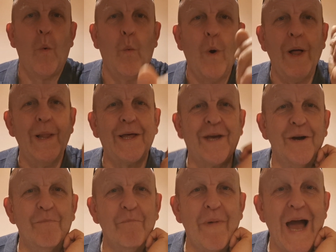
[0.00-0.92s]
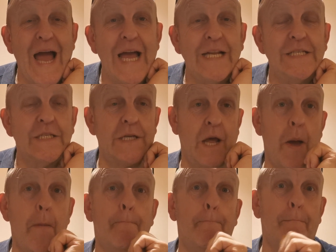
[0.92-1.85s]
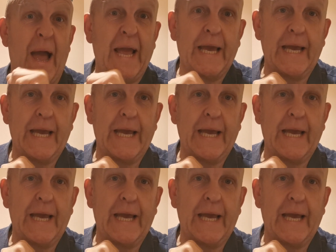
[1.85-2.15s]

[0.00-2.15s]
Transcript: Welcome and back